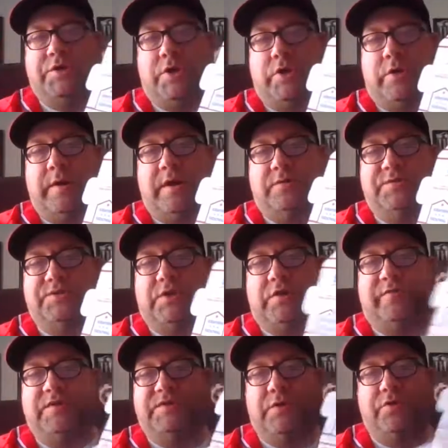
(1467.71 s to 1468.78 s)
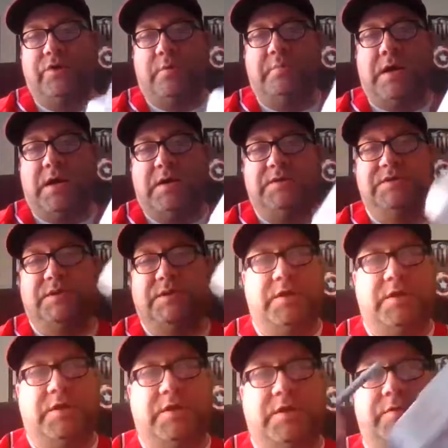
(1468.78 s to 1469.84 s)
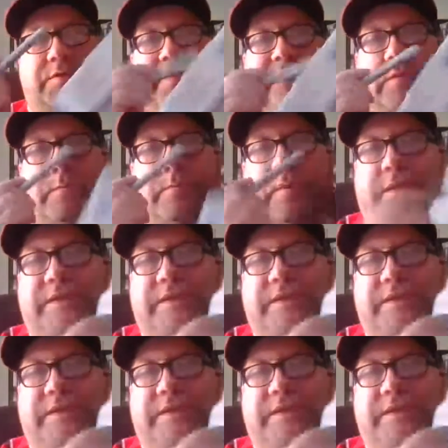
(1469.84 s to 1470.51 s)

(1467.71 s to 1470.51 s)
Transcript: turnaround service in your box in a couple of different